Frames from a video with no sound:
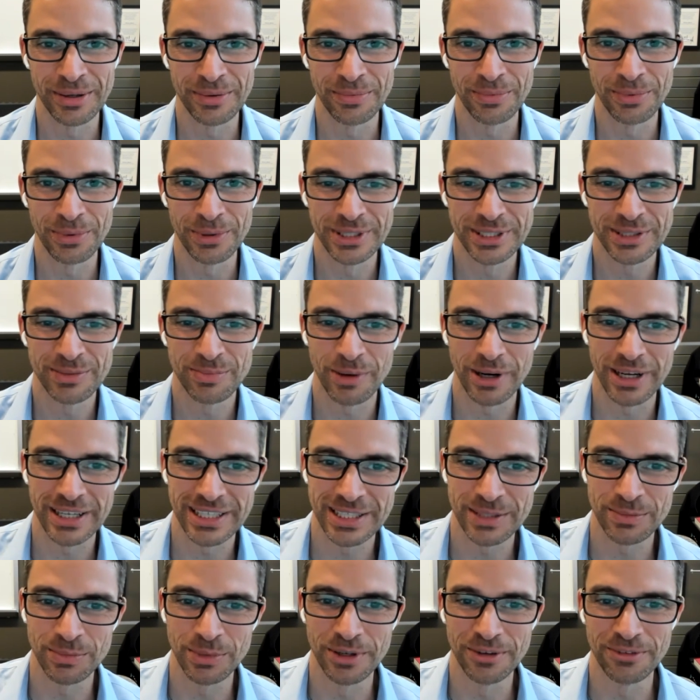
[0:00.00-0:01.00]

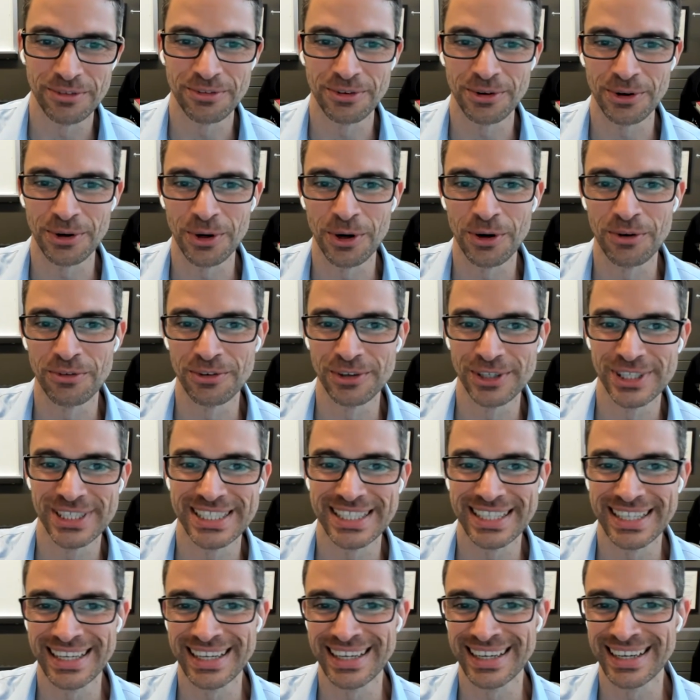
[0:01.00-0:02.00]
responsible for
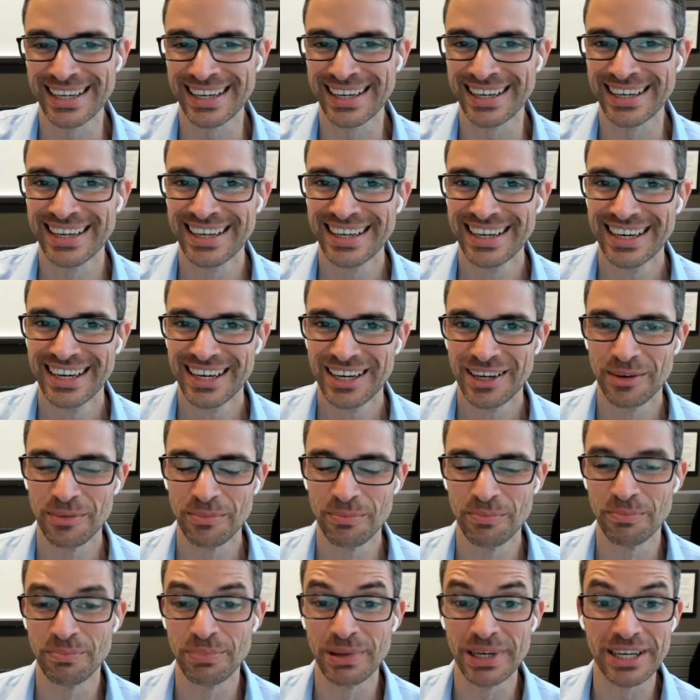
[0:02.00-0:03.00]
overseeing
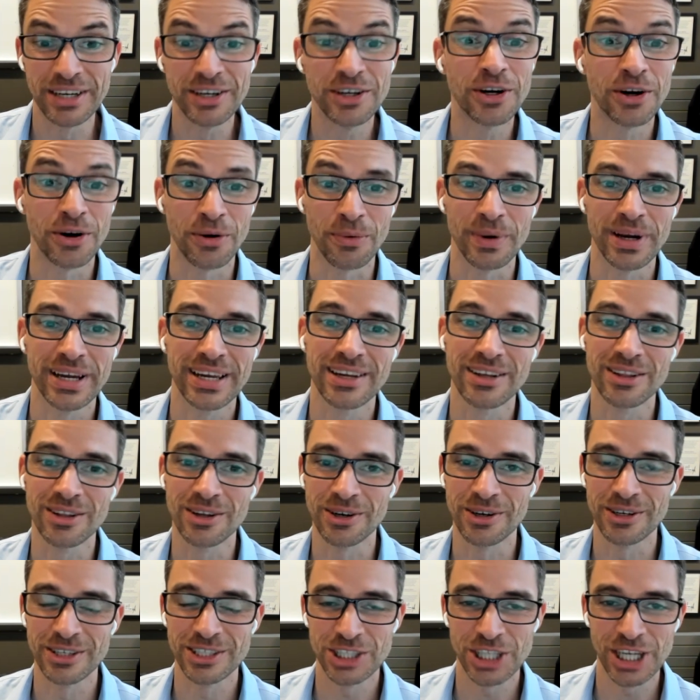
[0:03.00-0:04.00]
big
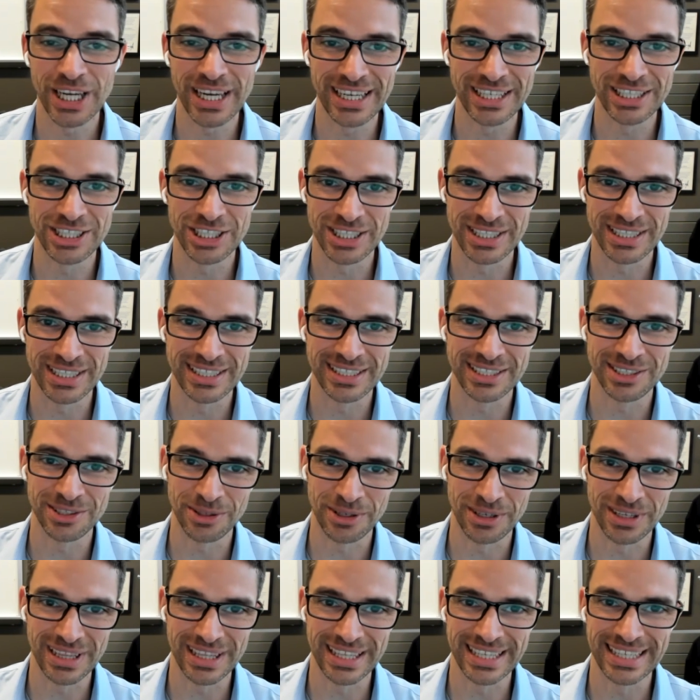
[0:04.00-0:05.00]
curricular changes,
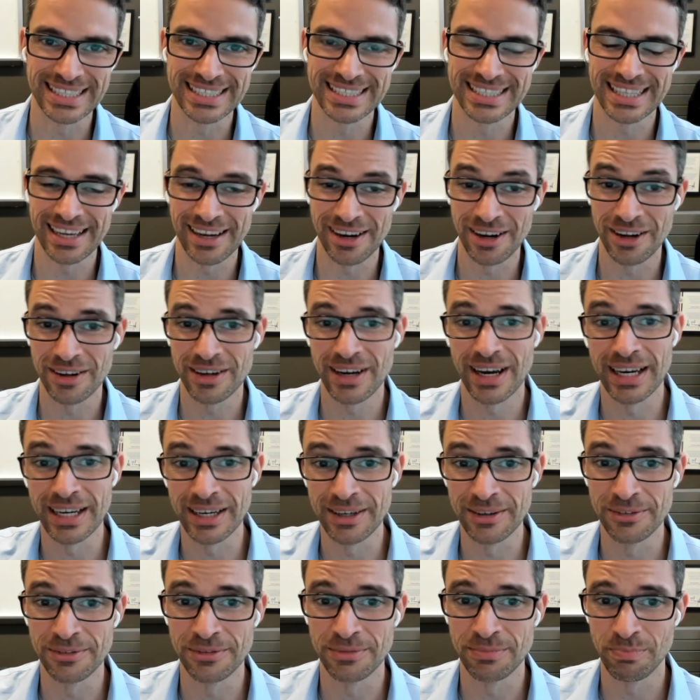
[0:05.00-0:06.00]
or at least they all kind
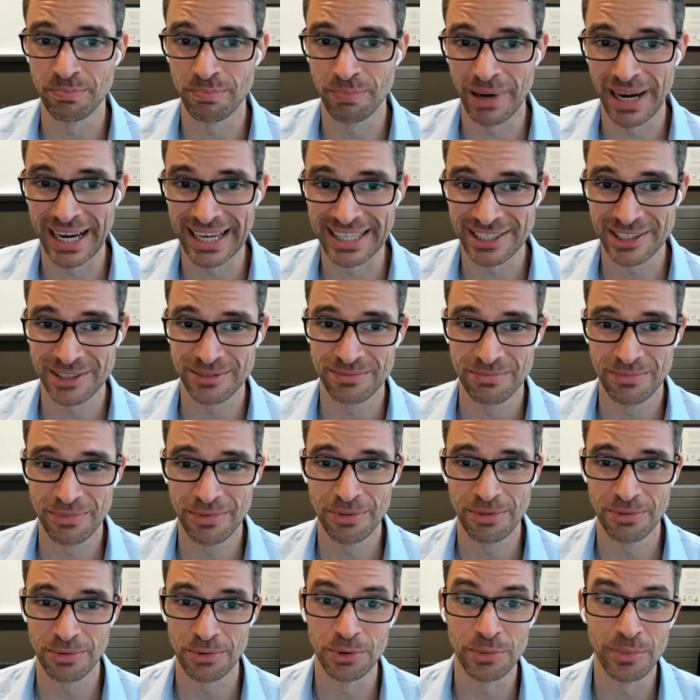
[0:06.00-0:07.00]
of pass
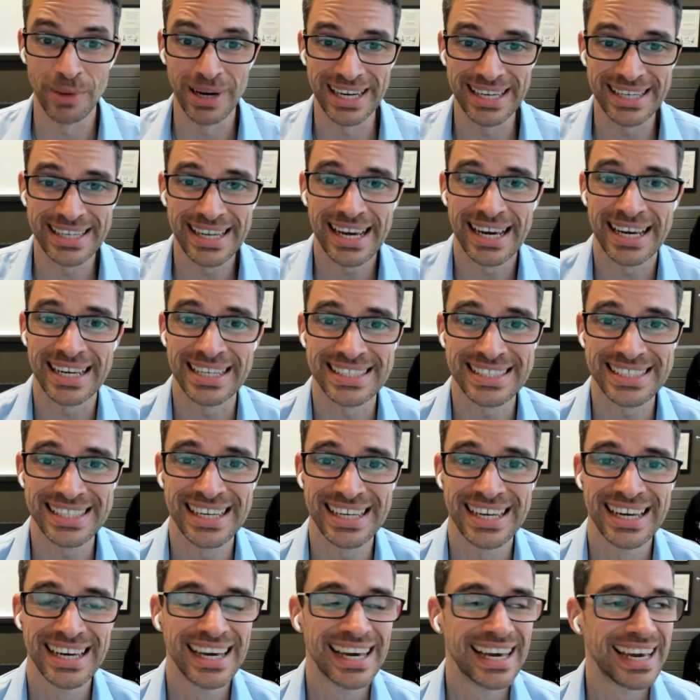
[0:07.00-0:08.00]
through my desk.
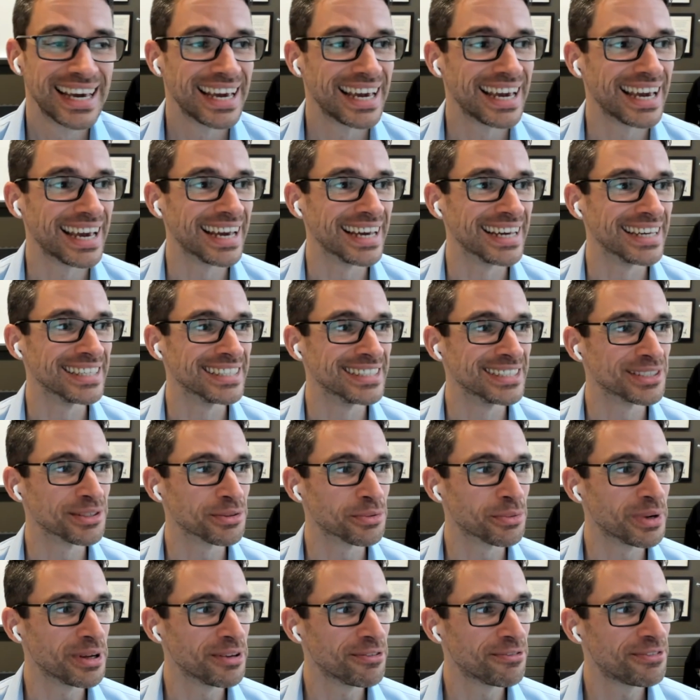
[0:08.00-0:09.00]
And
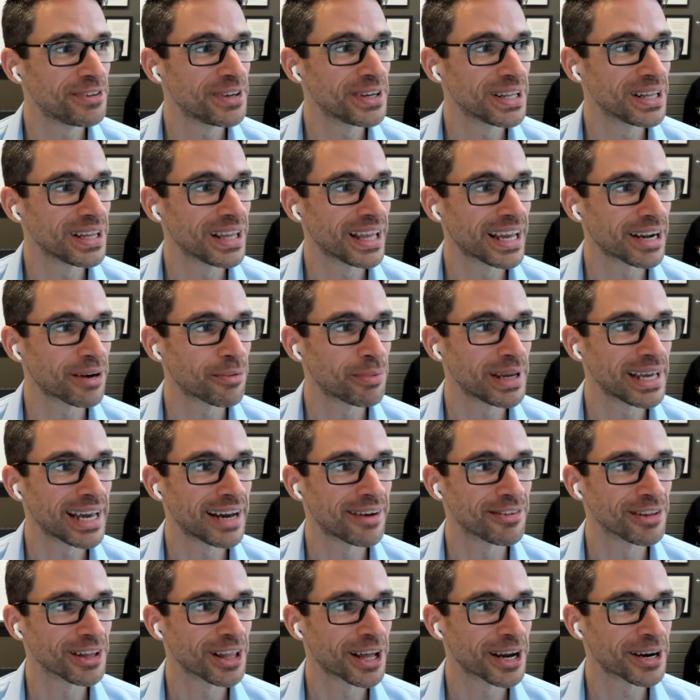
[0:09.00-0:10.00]
we feel like we
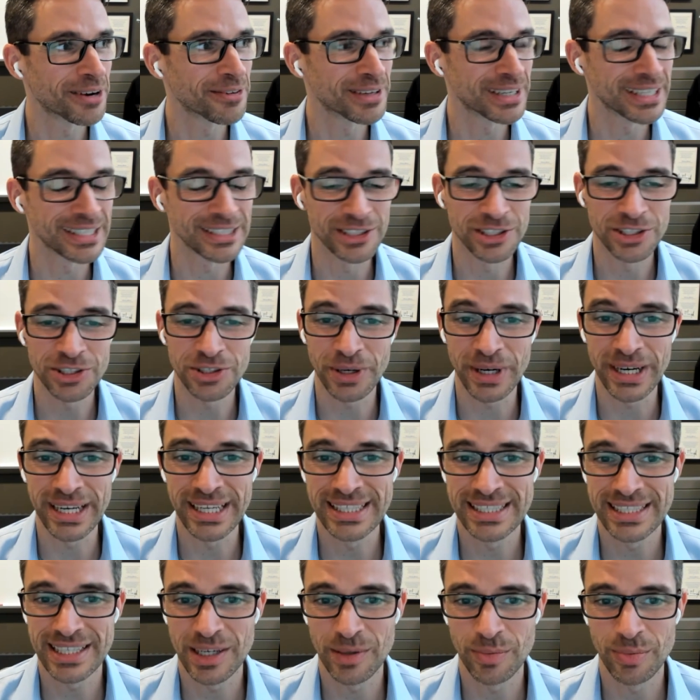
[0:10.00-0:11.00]
have a lot of
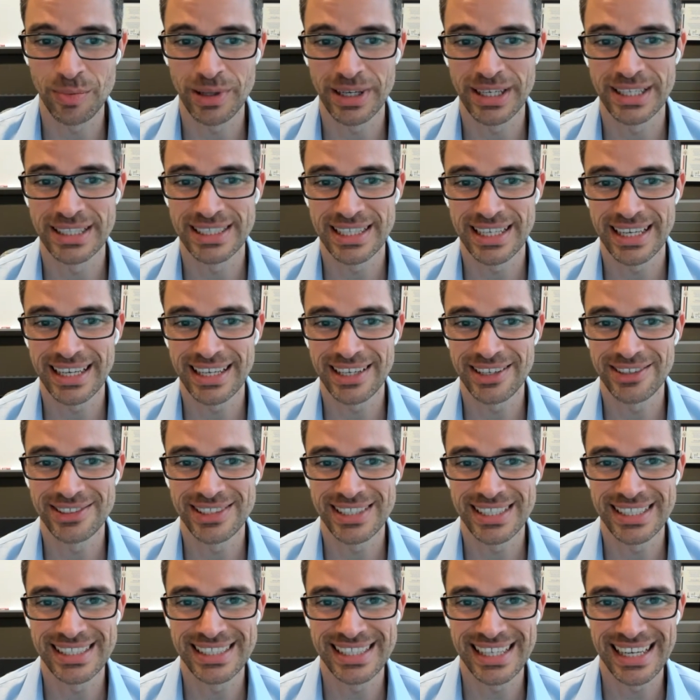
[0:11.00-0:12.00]
constraints at a place like
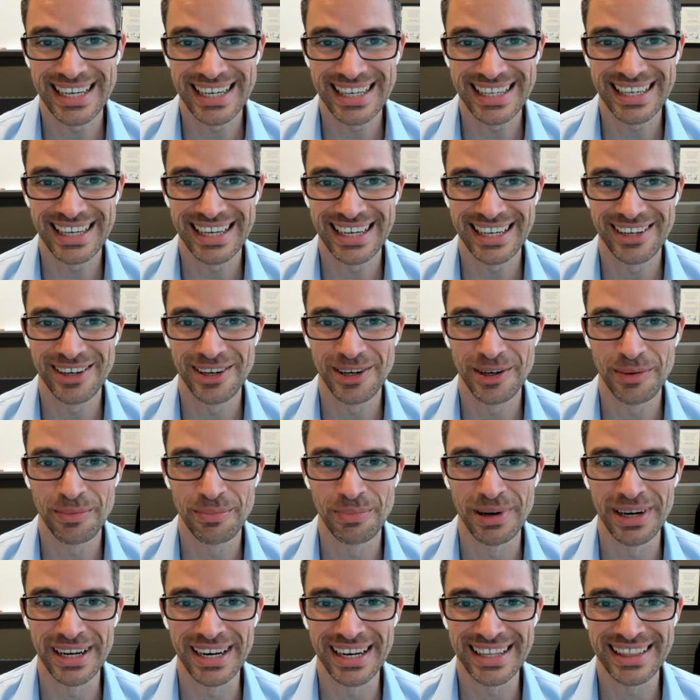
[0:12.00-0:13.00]
UC San Diego,
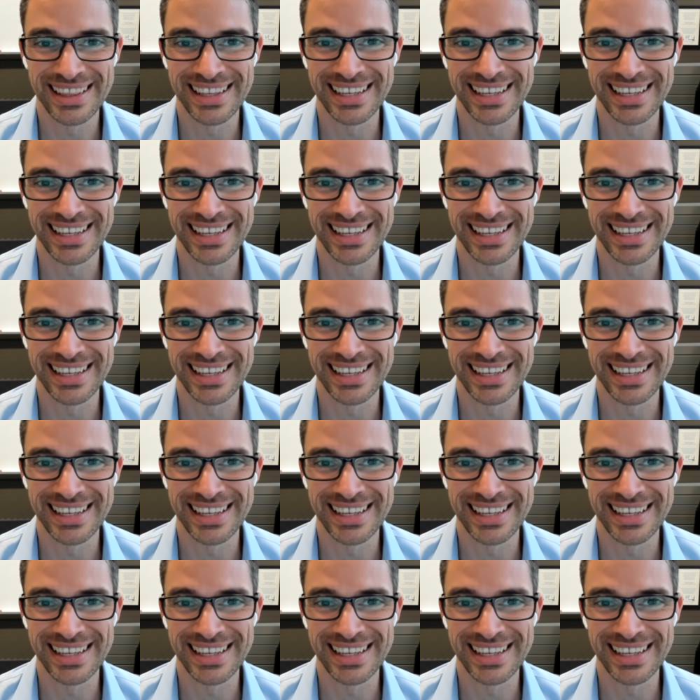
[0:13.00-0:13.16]
but at the